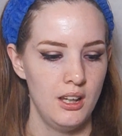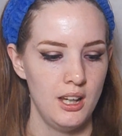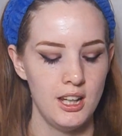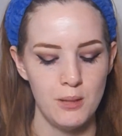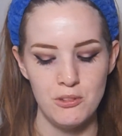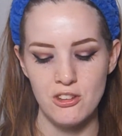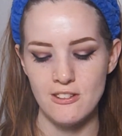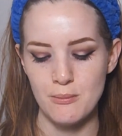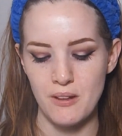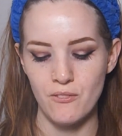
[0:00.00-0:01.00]
And I'm just
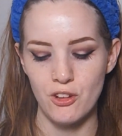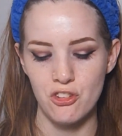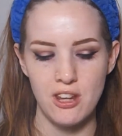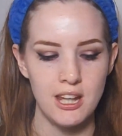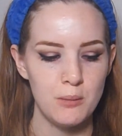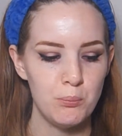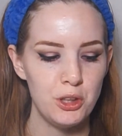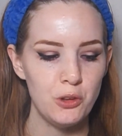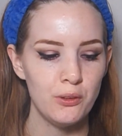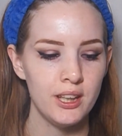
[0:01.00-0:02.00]
using my First Aid
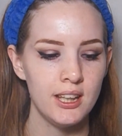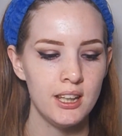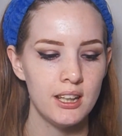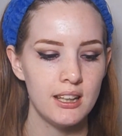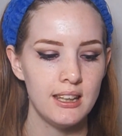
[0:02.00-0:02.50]
Beauty,